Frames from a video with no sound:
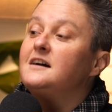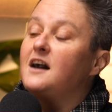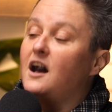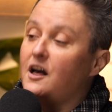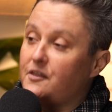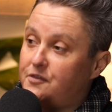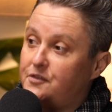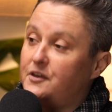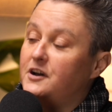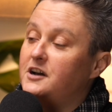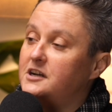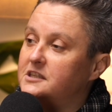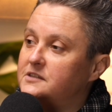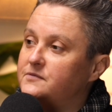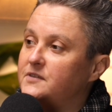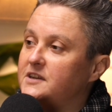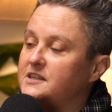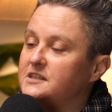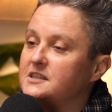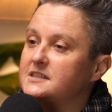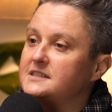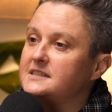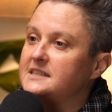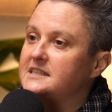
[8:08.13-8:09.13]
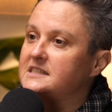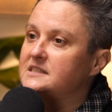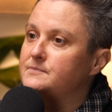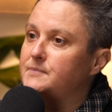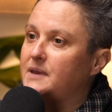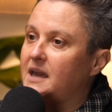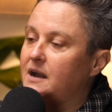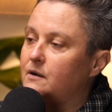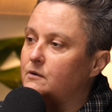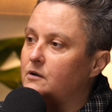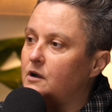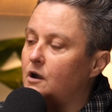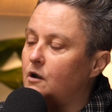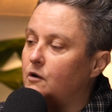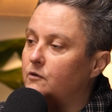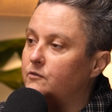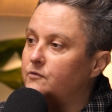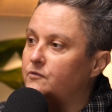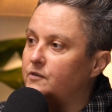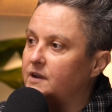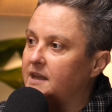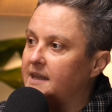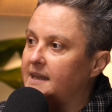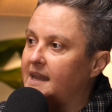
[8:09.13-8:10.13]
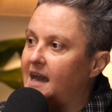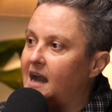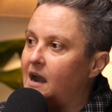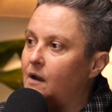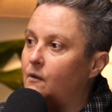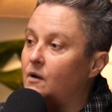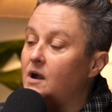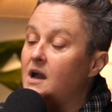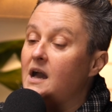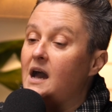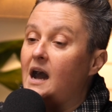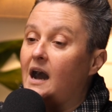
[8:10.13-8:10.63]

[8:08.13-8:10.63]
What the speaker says: A third of it just needs to be alcohol-free now.